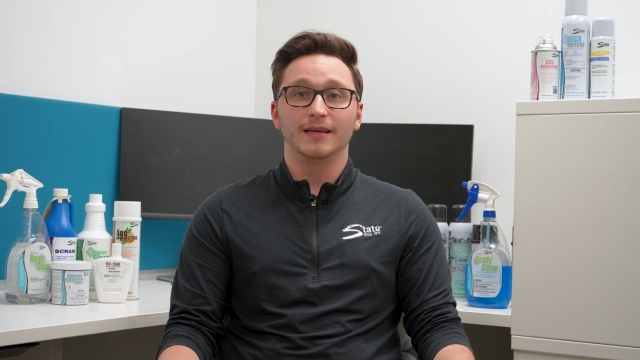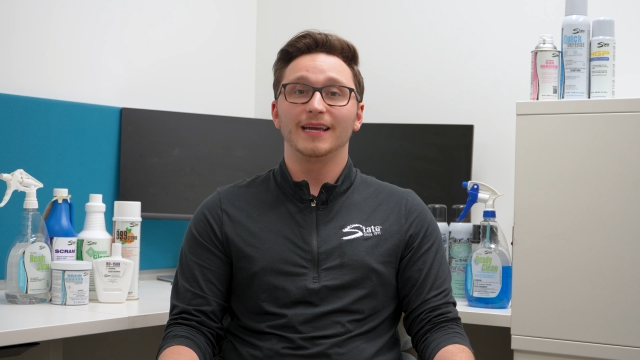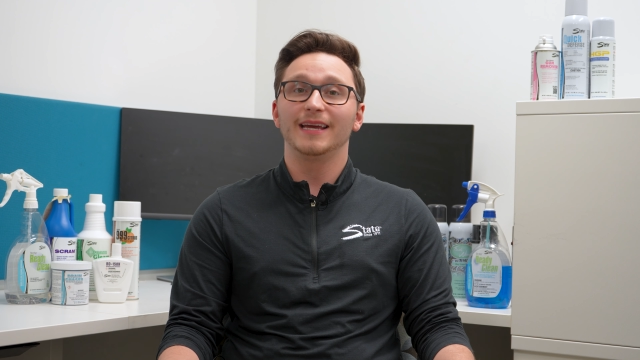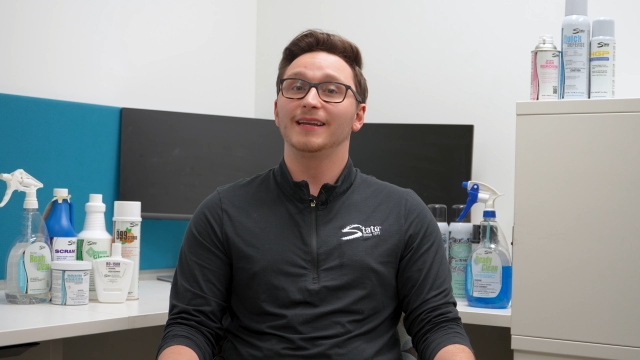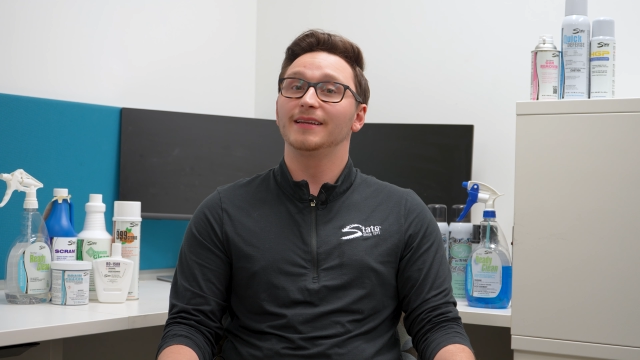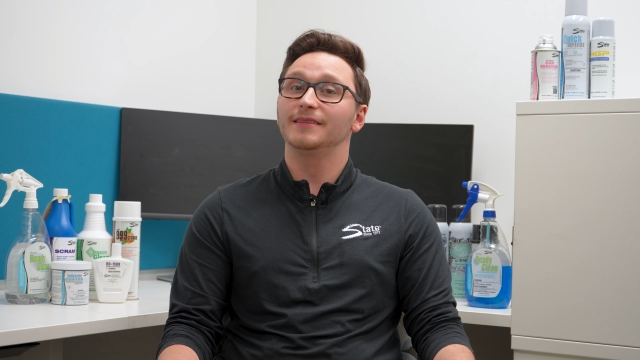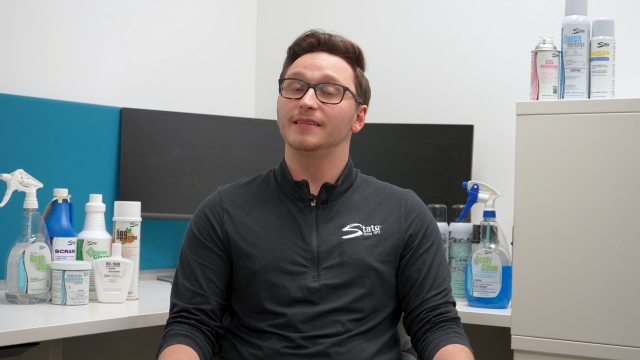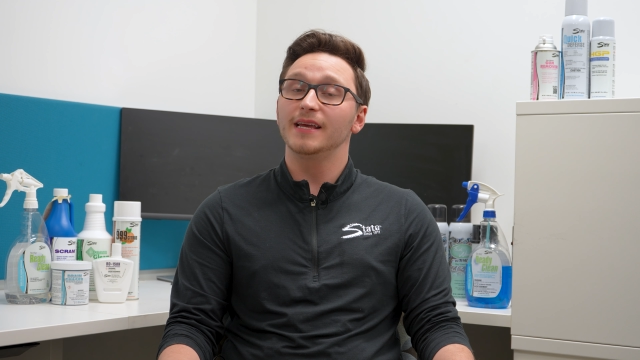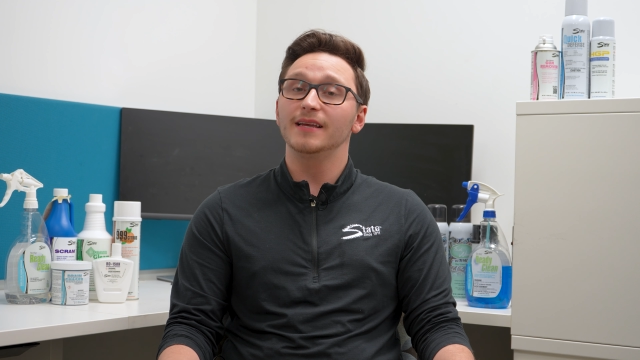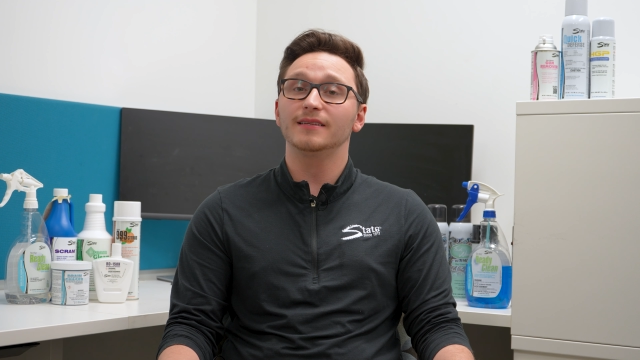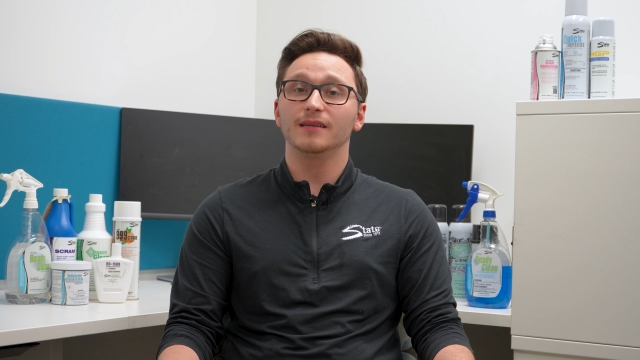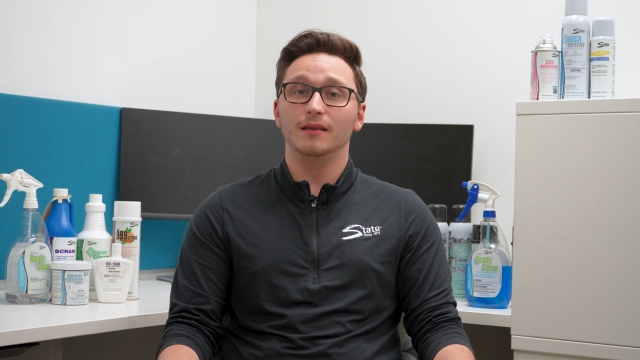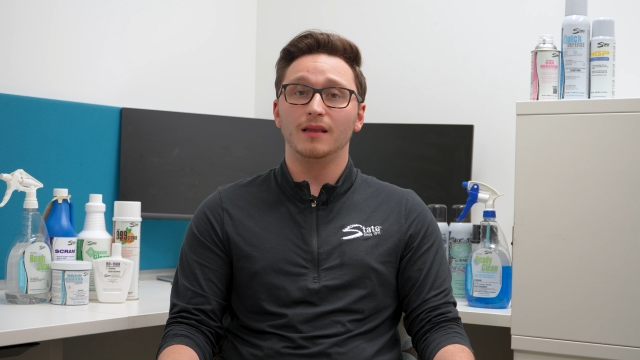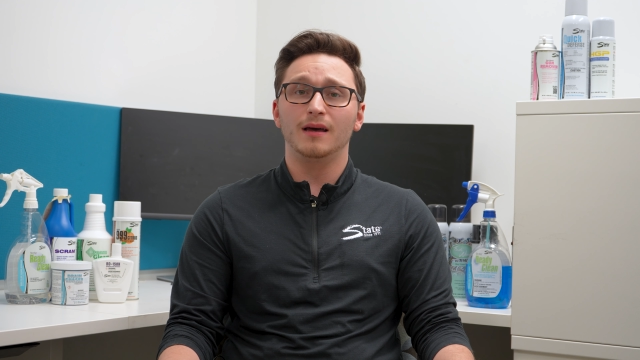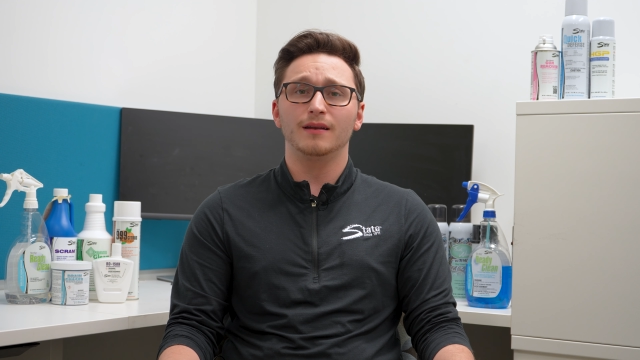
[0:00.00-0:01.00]
and it takes
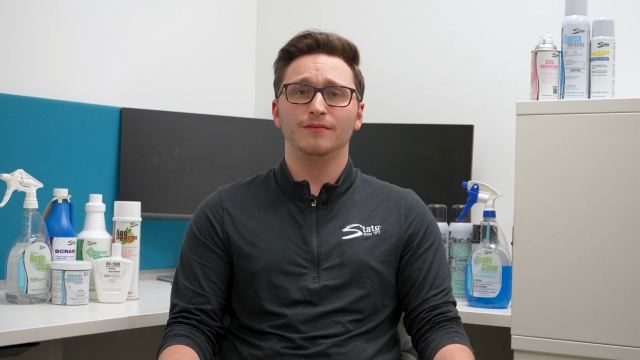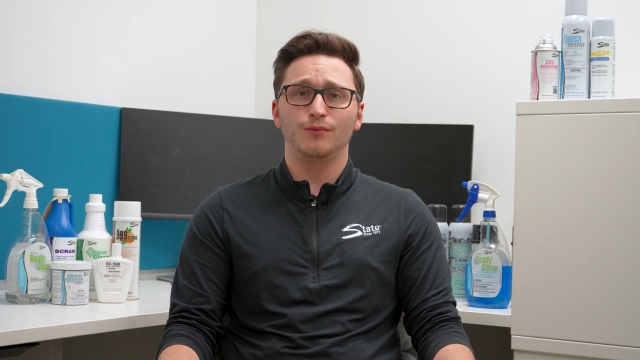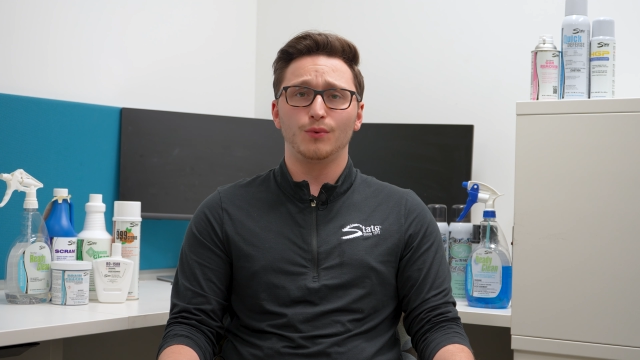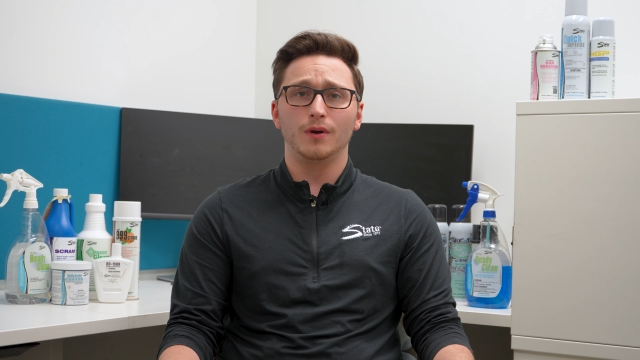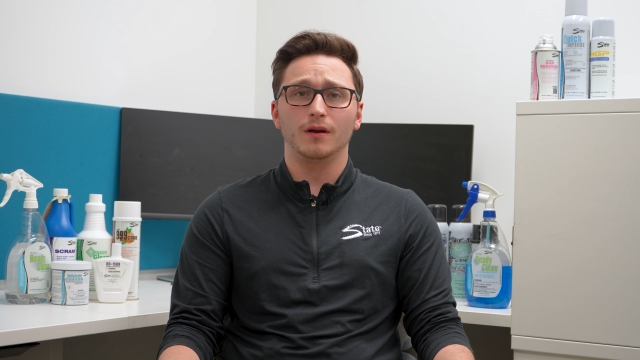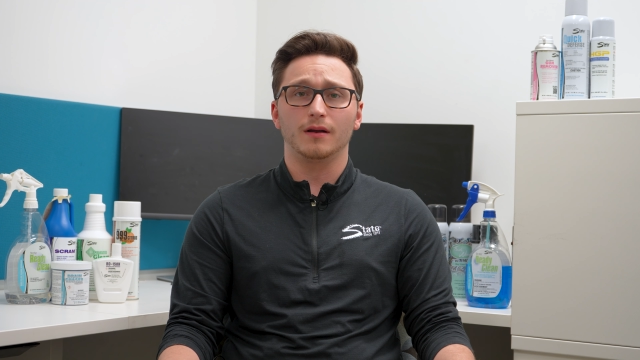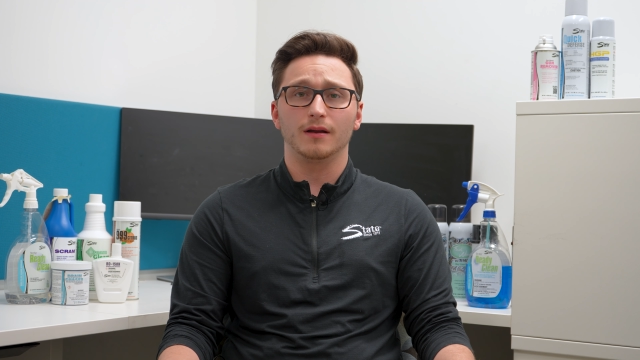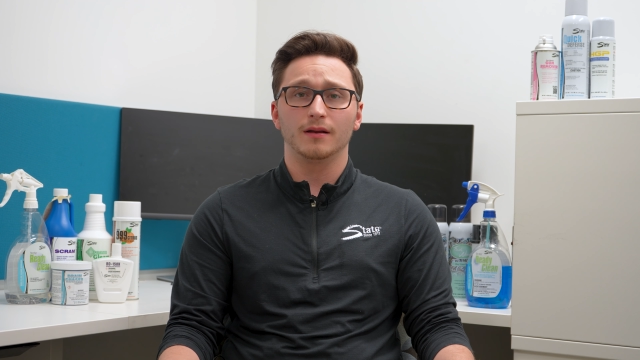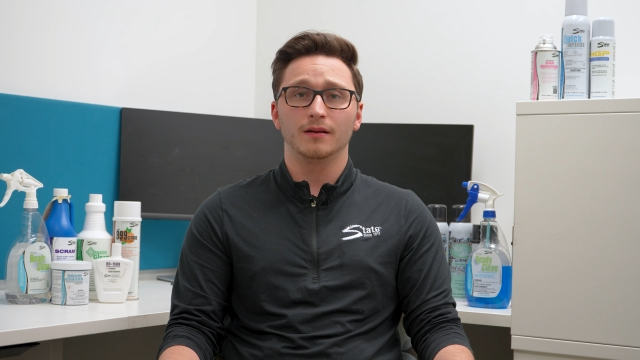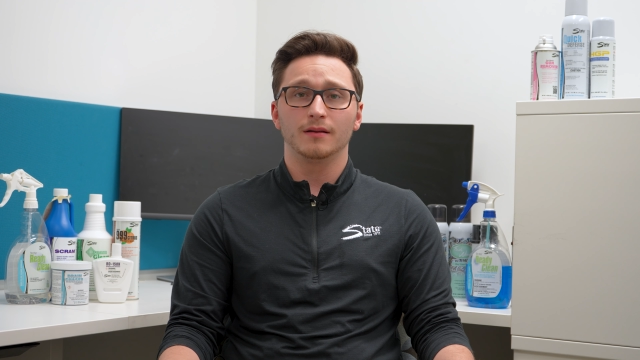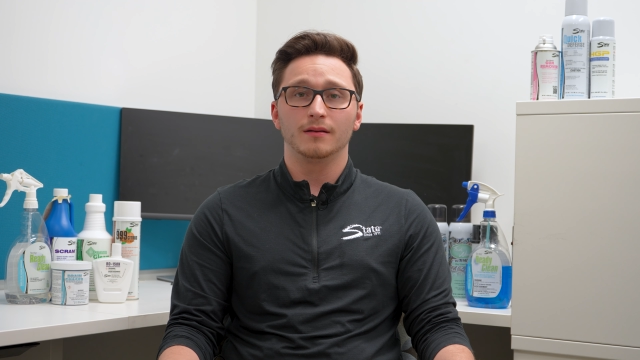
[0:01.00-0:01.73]
a lot of work.